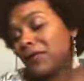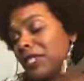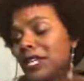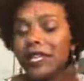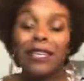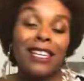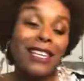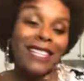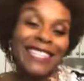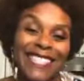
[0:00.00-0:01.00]

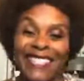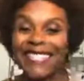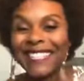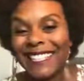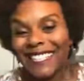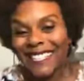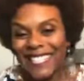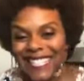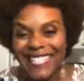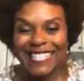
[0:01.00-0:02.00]
Jesus
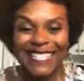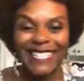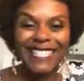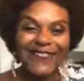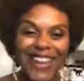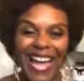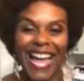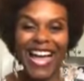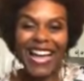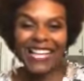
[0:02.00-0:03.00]
is
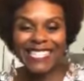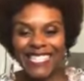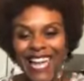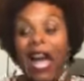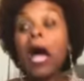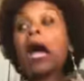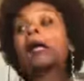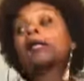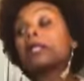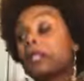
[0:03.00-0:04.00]
my
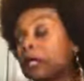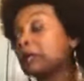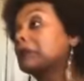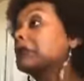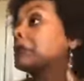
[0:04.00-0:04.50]
doctor,